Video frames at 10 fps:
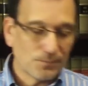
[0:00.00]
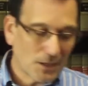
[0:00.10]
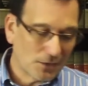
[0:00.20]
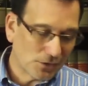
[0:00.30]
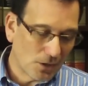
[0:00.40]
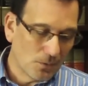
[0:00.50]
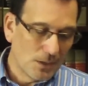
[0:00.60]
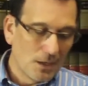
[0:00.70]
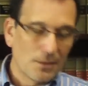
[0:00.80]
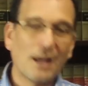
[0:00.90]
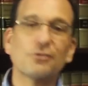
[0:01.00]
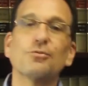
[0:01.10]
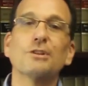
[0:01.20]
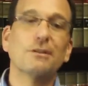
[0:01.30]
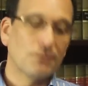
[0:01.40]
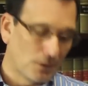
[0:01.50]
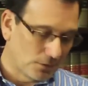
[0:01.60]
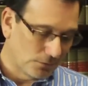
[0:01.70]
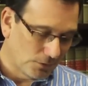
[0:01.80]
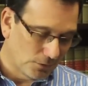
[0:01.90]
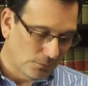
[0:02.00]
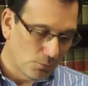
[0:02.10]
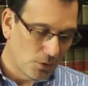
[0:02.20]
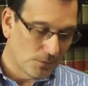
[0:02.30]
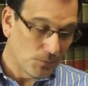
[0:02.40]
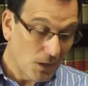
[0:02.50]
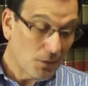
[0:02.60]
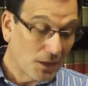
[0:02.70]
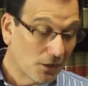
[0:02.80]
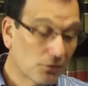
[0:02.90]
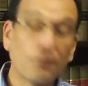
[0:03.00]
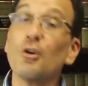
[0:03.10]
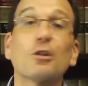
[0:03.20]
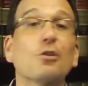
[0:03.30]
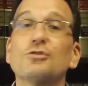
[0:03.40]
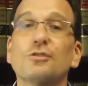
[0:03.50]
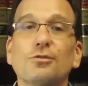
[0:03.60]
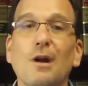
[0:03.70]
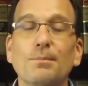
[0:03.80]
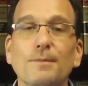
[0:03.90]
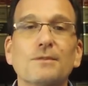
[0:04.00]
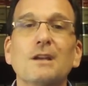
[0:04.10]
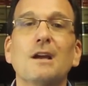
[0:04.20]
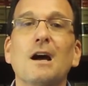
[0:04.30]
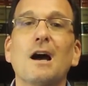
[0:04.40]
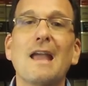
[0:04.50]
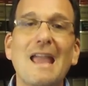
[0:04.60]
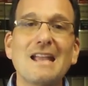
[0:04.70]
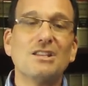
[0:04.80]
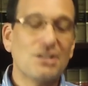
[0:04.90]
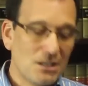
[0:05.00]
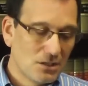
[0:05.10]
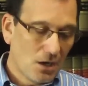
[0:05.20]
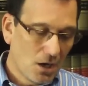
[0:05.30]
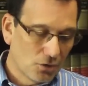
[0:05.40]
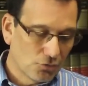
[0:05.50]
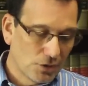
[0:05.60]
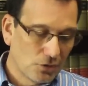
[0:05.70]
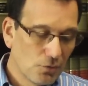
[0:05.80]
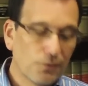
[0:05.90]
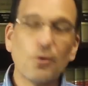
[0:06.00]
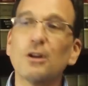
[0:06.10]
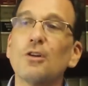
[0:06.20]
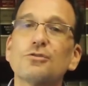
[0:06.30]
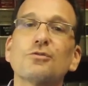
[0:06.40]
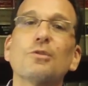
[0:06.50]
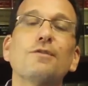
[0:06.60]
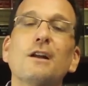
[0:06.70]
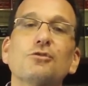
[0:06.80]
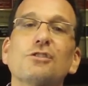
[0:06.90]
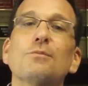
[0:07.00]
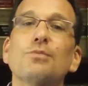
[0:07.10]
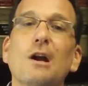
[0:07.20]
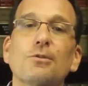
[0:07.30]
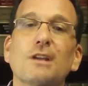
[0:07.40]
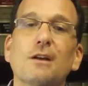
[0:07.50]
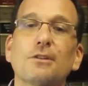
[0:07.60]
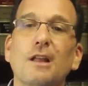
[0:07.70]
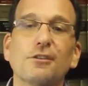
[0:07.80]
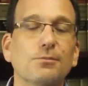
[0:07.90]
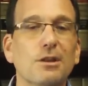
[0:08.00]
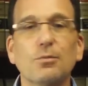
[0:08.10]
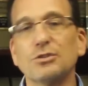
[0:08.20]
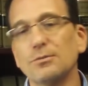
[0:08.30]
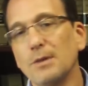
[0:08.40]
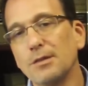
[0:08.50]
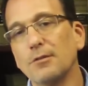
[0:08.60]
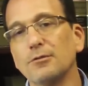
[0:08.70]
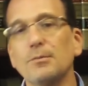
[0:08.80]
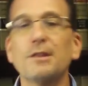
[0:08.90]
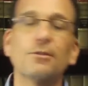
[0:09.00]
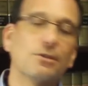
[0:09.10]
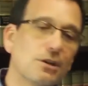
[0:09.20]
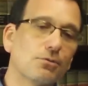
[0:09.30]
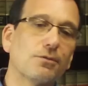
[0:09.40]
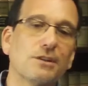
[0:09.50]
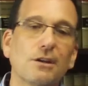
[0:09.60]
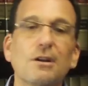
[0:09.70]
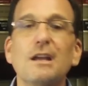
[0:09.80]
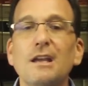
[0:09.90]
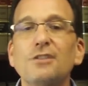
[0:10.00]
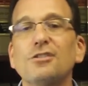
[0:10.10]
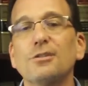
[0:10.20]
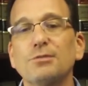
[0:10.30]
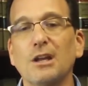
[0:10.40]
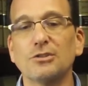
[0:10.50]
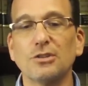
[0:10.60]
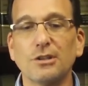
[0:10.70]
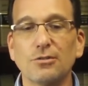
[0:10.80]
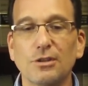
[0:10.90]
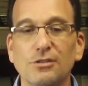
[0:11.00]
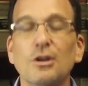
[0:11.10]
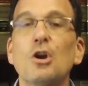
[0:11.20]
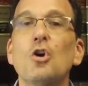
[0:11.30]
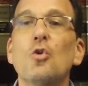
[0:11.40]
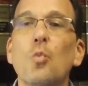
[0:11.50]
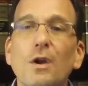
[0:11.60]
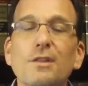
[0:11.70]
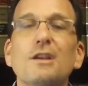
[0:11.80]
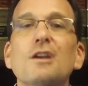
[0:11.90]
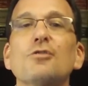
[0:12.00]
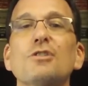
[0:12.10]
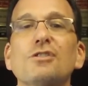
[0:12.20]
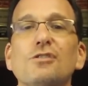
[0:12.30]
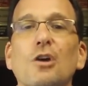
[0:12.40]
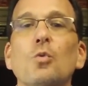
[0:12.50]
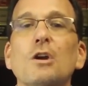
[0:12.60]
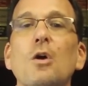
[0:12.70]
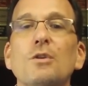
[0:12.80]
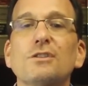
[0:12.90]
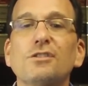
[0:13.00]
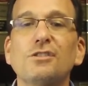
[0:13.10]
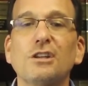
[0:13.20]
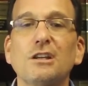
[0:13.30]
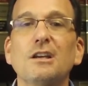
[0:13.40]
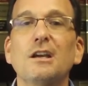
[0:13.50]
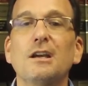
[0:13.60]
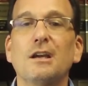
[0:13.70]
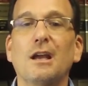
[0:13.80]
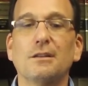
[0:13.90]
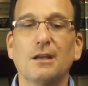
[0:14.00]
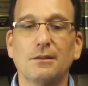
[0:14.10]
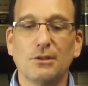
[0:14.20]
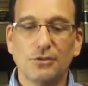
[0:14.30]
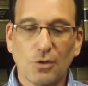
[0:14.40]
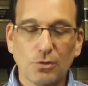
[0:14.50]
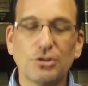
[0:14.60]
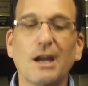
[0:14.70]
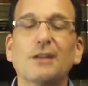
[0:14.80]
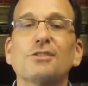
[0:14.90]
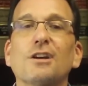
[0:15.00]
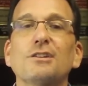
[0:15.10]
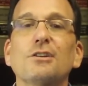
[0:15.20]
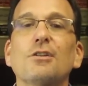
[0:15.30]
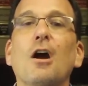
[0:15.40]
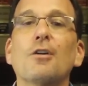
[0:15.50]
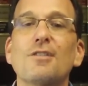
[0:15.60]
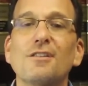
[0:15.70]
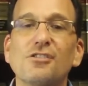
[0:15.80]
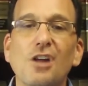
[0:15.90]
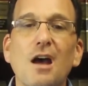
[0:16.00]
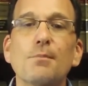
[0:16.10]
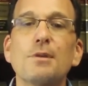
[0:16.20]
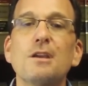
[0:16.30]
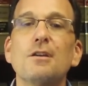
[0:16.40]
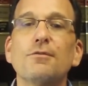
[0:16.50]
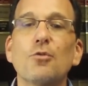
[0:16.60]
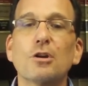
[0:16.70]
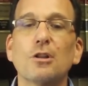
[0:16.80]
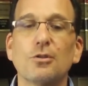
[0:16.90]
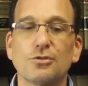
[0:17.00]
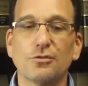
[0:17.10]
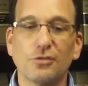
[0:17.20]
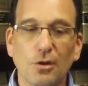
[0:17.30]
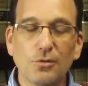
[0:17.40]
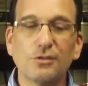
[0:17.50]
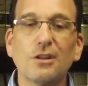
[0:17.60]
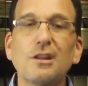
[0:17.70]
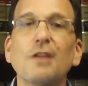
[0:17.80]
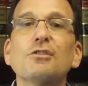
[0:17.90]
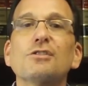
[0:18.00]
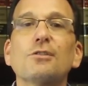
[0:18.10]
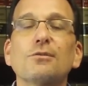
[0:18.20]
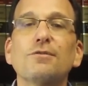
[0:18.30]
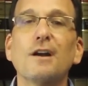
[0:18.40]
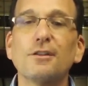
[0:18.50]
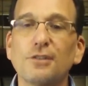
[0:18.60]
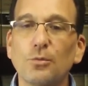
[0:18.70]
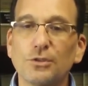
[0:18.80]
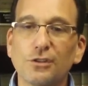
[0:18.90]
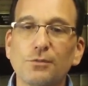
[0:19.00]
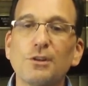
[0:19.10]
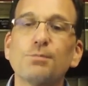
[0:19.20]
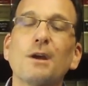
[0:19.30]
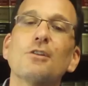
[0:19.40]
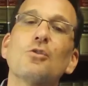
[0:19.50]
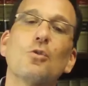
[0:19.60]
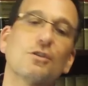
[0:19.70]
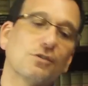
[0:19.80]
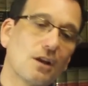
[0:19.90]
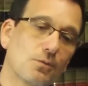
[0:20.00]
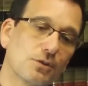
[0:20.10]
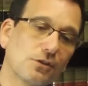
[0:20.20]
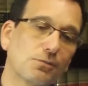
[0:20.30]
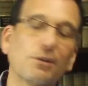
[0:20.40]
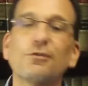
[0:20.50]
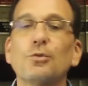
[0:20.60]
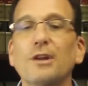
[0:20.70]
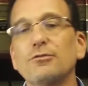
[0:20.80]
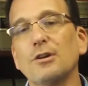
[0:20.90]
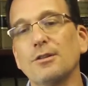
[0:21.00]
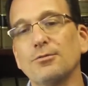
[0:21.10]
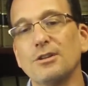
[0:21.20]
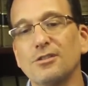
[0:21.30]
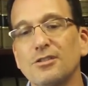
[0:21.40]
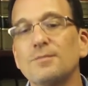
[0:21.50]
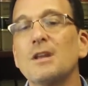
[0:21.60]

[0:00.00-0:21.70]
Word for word: And so that's really very, very important. The other thing is foreclosures are up. 1,800 new foreclosures were filed just in Broward County last month, which a month over month or year over year is a substantial increase. One of the increases that we're going to see, and just hold your hats on here, are the zombie foreclosures. Those are the David Stern files that were dismissed by the courts or that were dismissed for whatever other reasons.